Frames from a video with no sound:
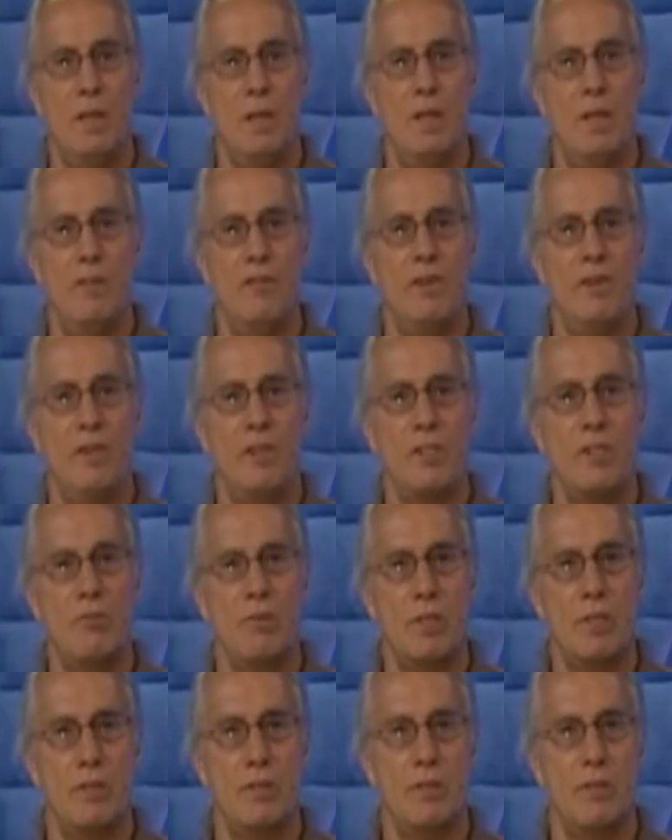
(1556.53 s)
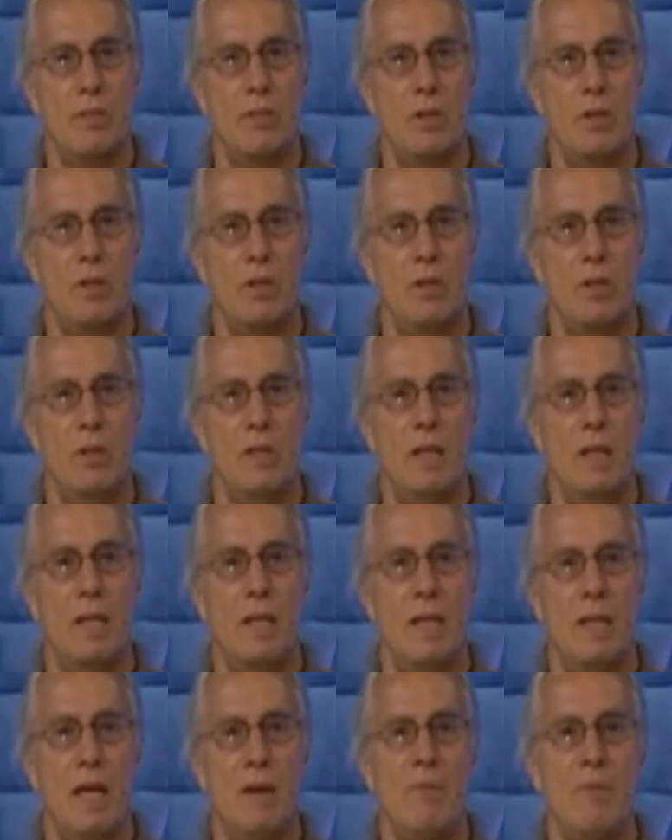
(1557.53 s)
The first crystal skull
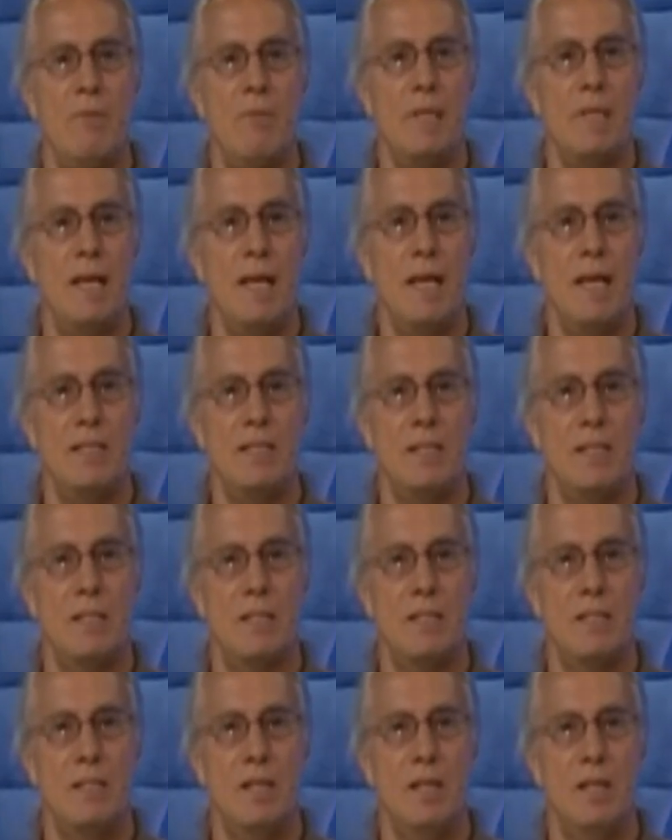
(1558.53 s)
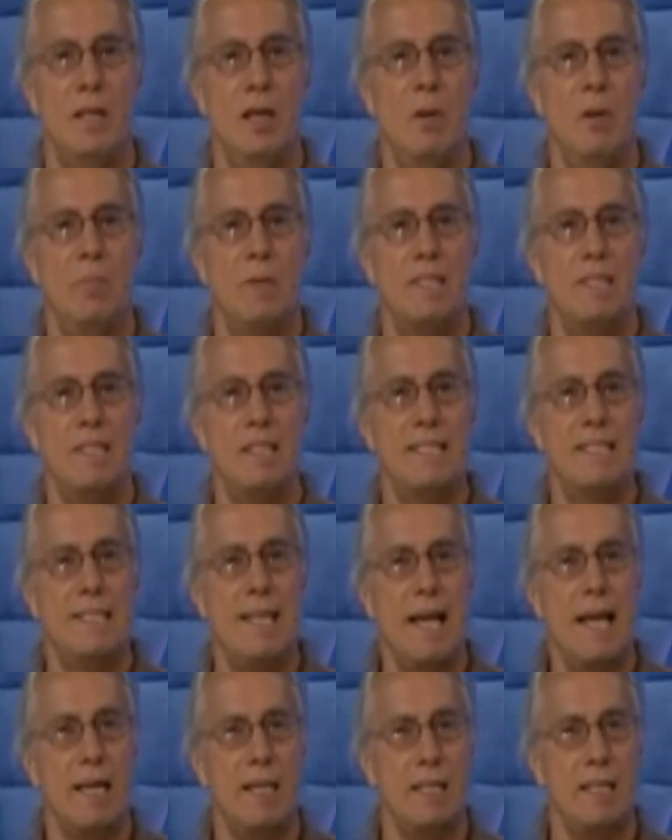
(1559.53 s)
came from Atlantis, but the
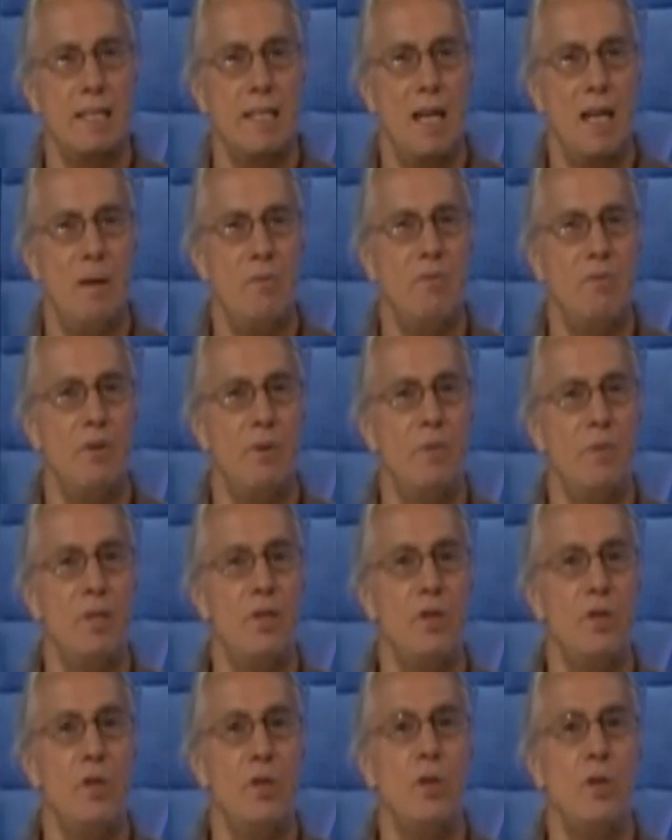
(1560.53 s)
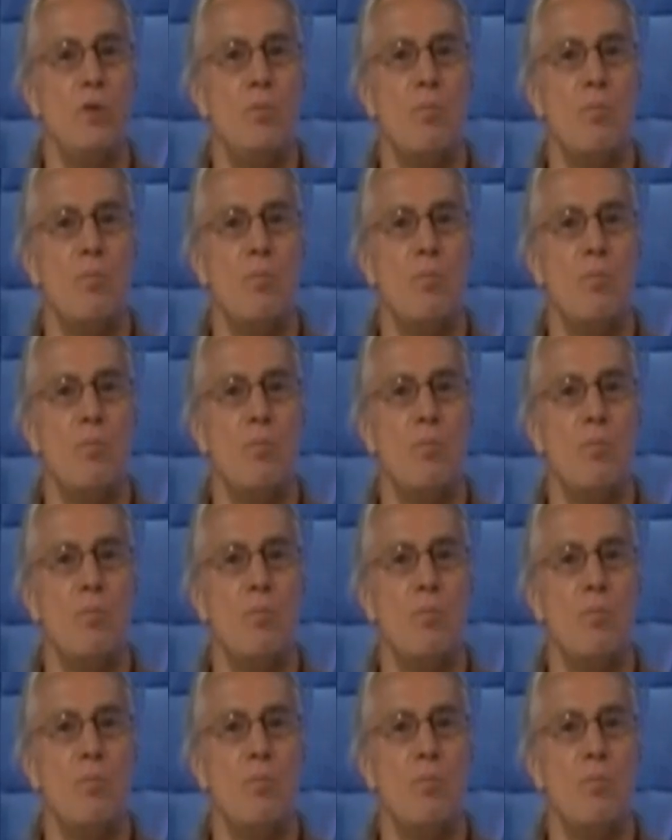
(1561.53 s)
second came from the new